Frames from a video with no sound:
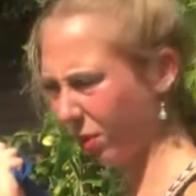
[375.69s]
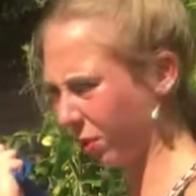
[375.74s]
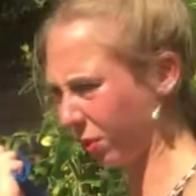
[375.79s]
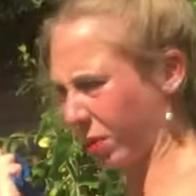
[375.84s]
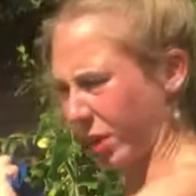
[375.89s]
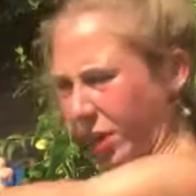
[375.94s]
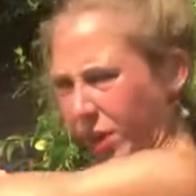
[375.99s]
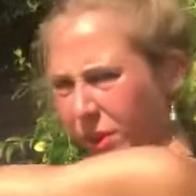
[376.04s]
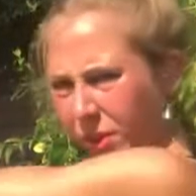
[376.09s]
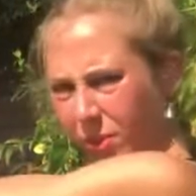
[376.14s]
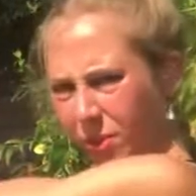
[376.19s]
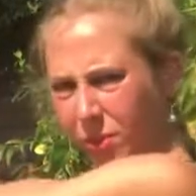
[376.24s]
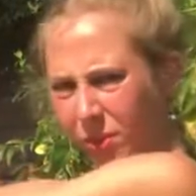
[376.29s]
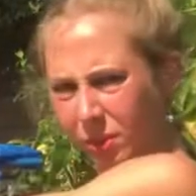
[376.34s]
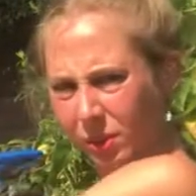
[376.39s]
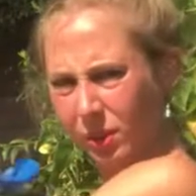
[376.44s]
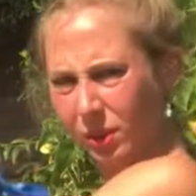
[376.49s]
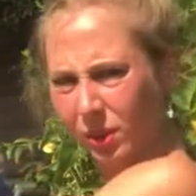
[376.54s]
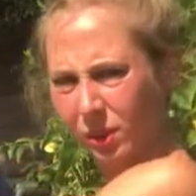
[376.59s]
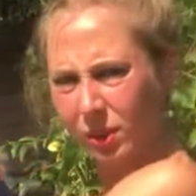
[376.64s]
through.
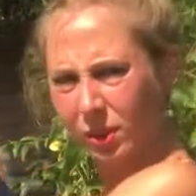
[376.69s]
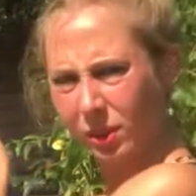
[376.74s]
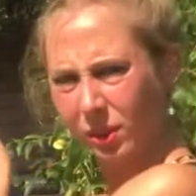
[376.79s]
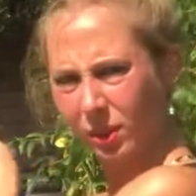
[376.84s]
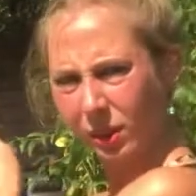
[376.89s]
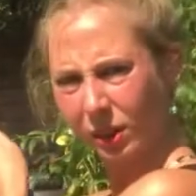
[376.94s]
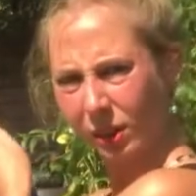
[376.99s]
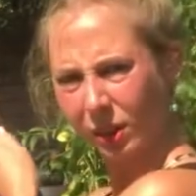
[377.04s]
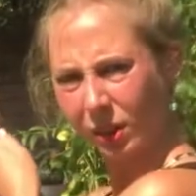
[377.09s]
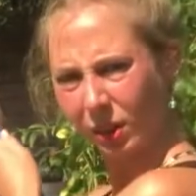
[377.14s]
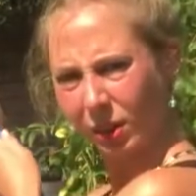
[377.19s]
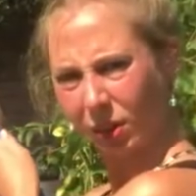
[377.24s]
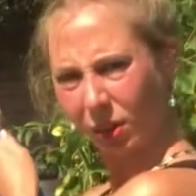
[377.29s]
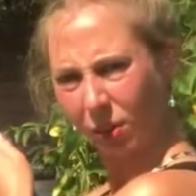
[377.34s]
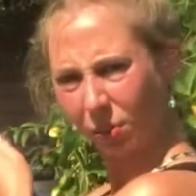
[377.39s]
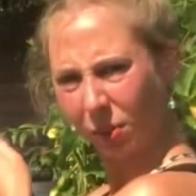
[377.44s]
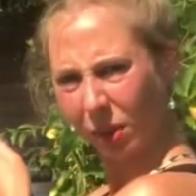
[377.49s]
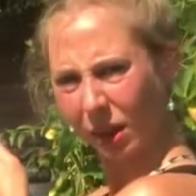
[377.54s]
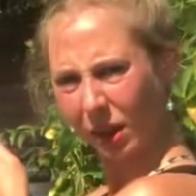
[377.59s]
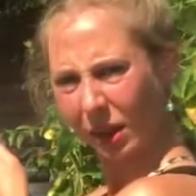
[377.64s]
And you can
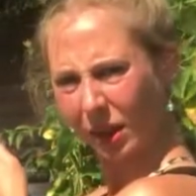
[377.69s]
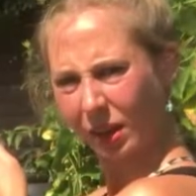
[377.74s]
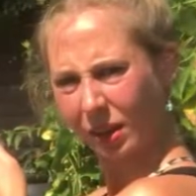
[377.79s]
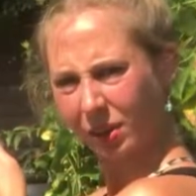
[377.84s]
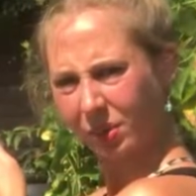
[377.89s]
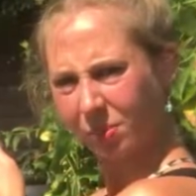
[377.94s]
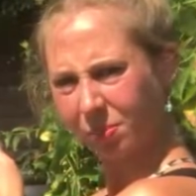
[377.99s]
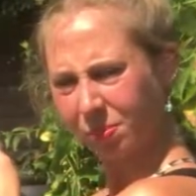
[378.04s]
pull it in.